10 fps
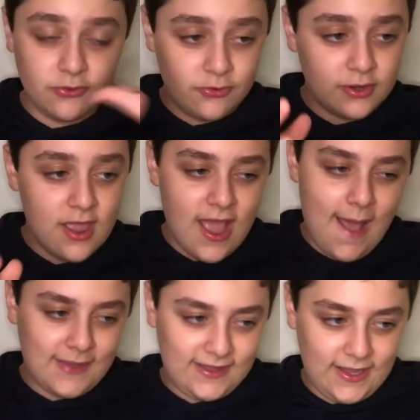Luke
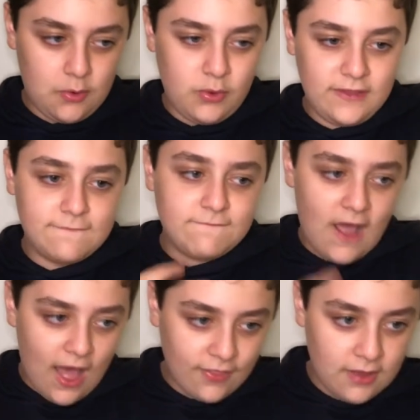about like his
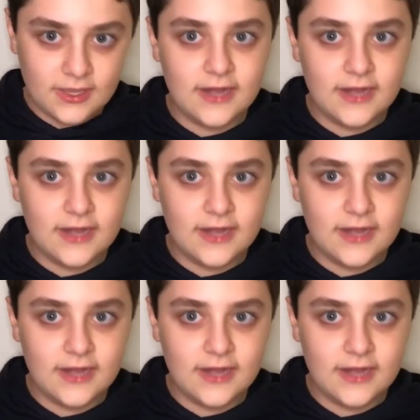father,